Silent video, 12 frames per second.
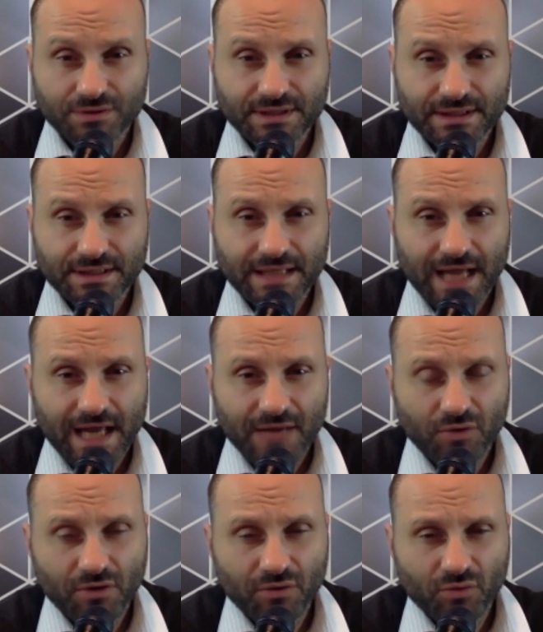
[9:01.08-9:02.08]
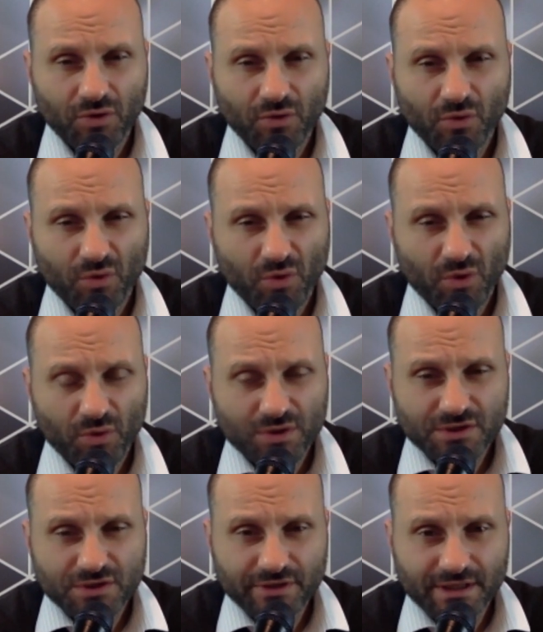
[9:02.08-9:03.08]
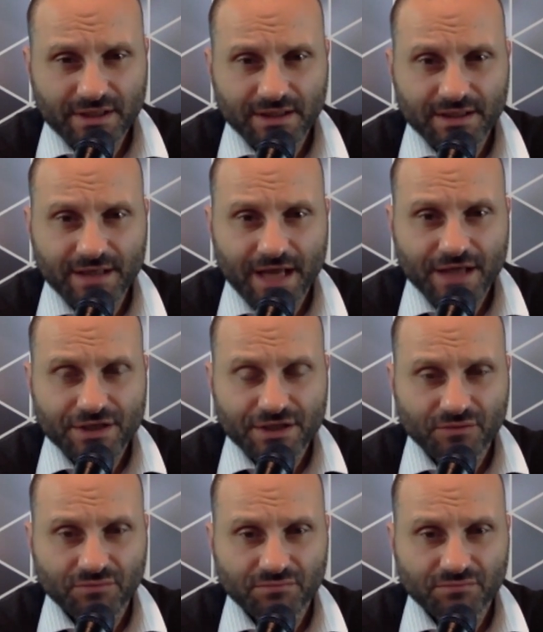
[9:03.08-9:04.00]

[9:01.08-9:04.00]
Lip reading: today? What's your inclination?